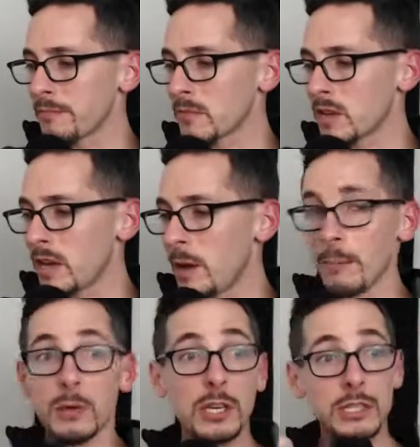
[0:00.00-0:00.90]
a
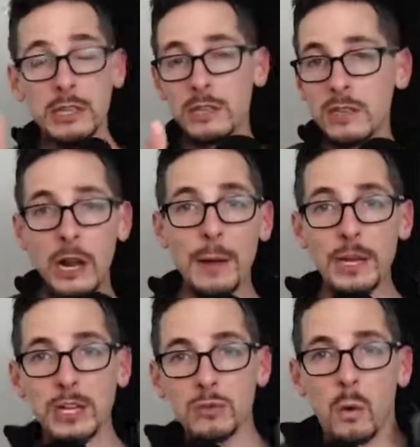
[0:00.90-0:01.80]
musician.
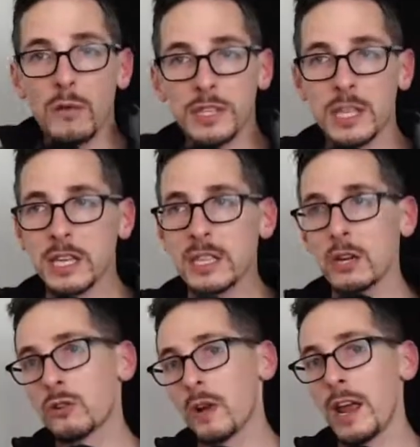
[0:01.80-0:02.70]
I do all these things that are
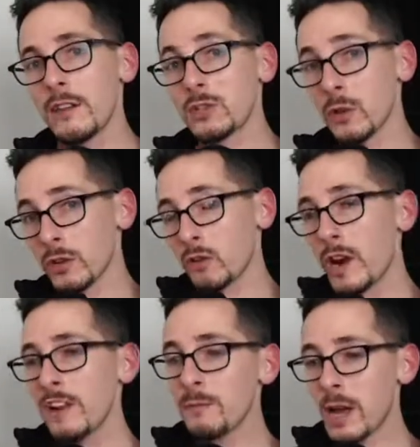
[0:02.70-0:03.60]
creative. So the
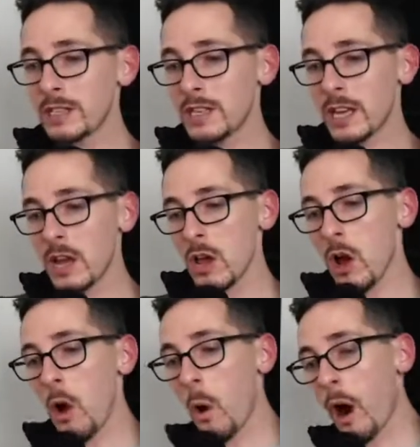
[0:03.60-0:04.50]
creative mindset
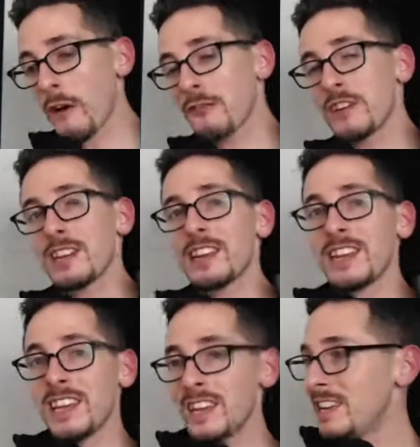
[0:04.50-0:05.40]
often
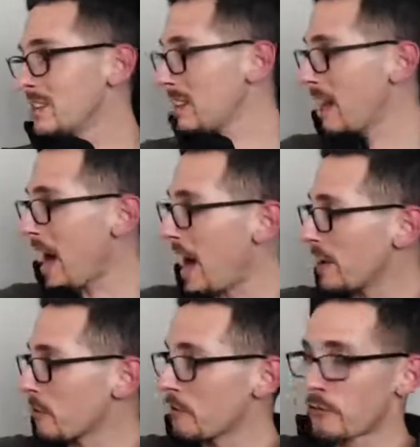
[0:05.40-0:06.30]
is a lot
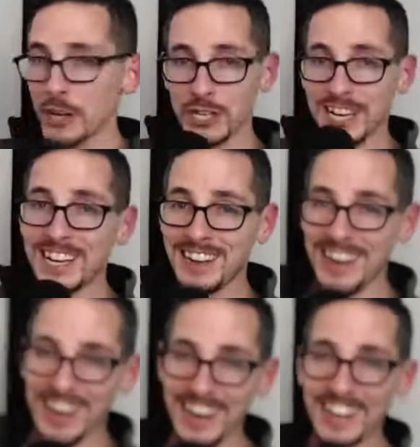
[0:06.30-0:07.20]
of revision,
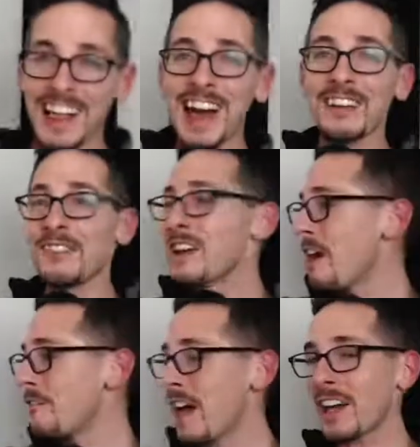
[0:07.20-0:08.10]
a lot of
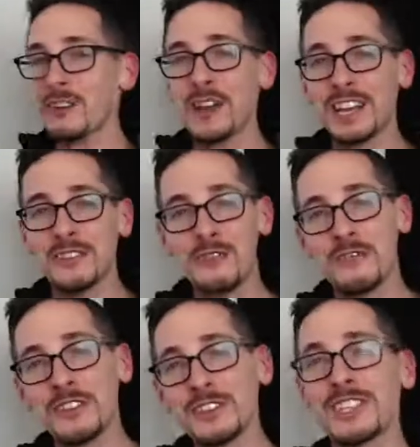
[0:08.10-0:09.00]
evaluating and
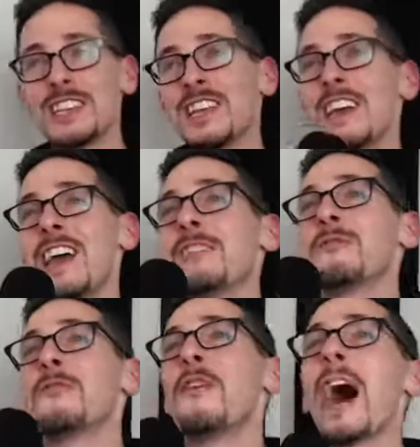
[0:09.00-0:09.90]
revision and
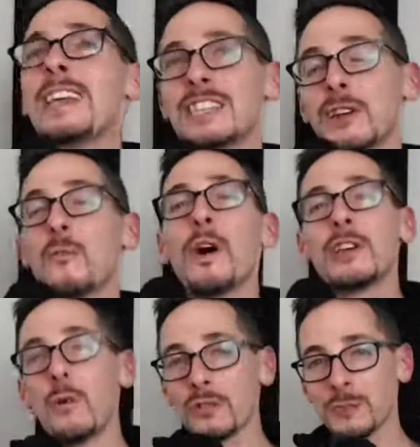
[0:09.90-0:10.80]
revising what
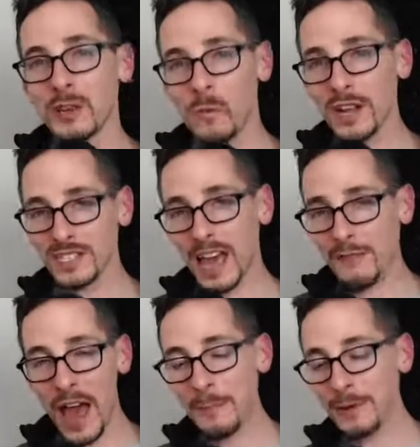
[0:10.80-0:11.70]
you ultimately want to have
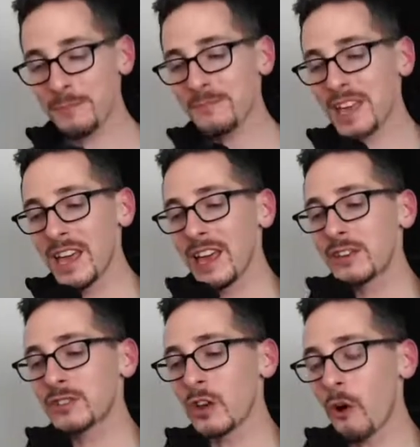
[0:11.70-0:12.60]
happen.
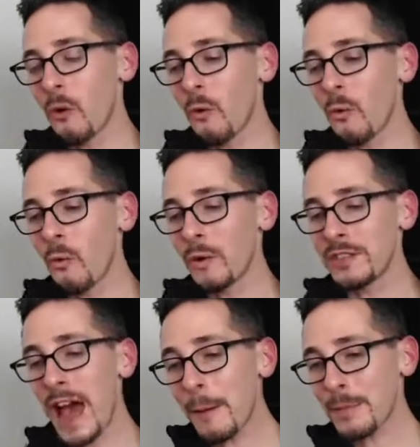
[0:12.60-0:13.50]
So with
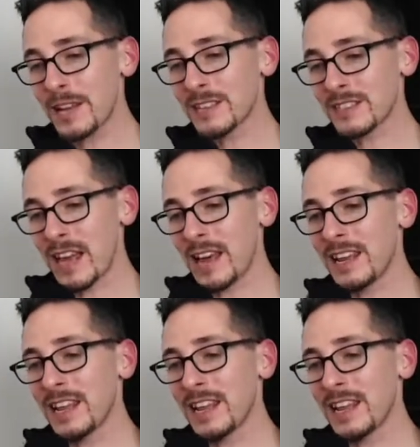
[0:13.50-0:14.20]
that being said,